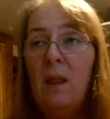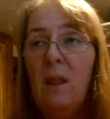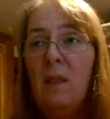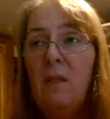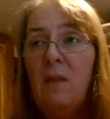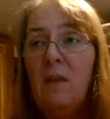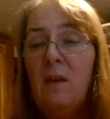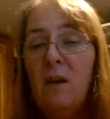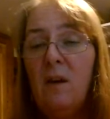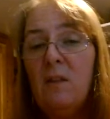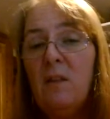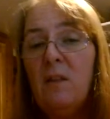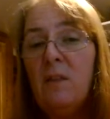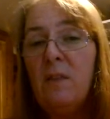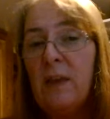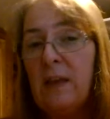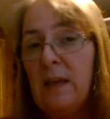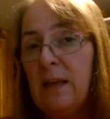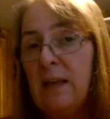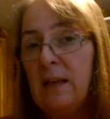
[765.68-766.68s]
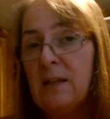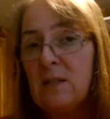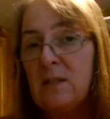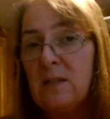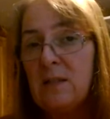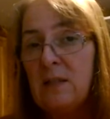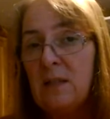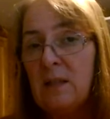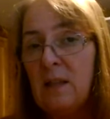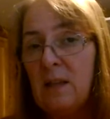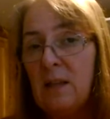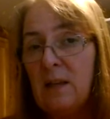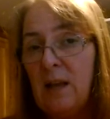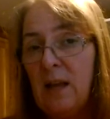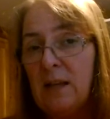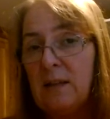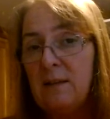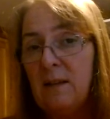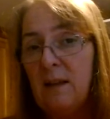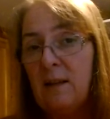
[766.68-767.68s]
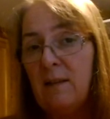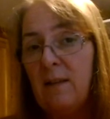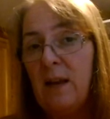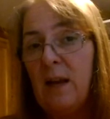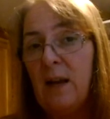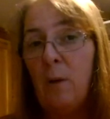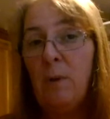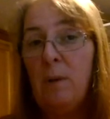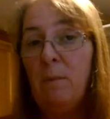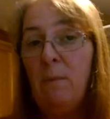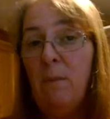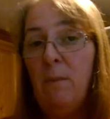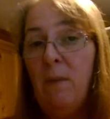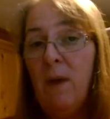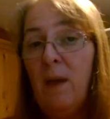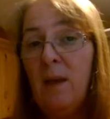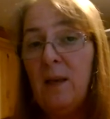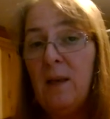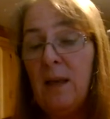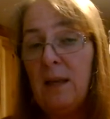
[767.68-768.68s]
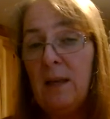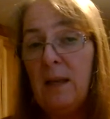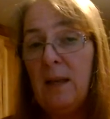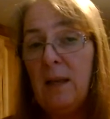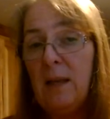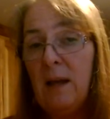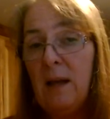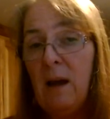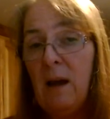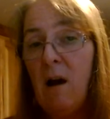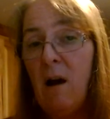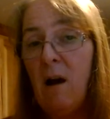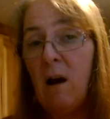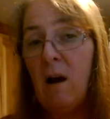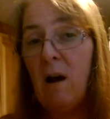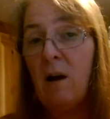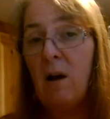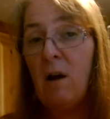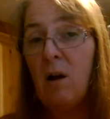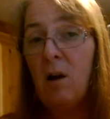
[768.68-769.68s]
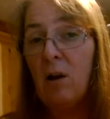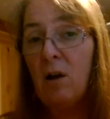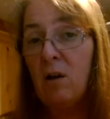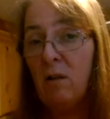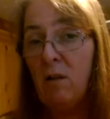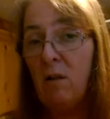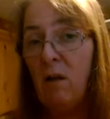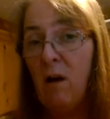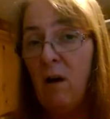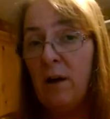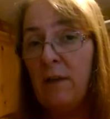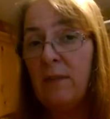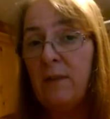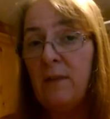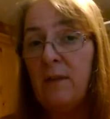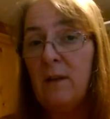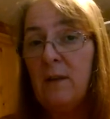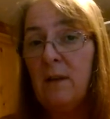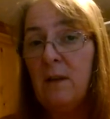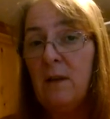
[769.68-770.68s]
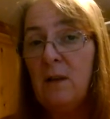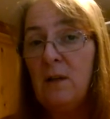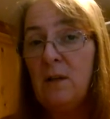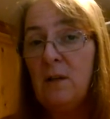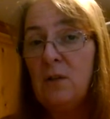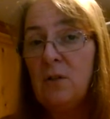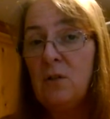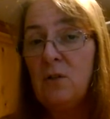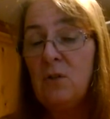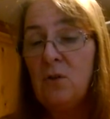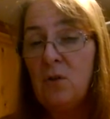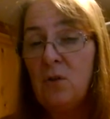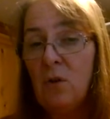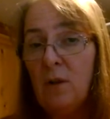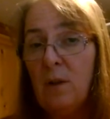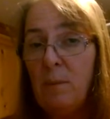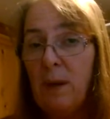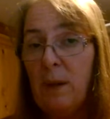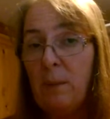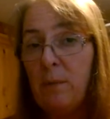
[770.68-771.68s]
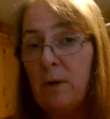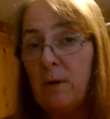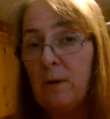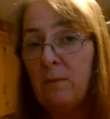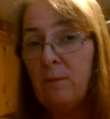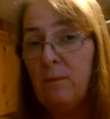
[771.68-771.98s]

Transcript: The other thing is the next thing that I'll be making are cloth toilet paper.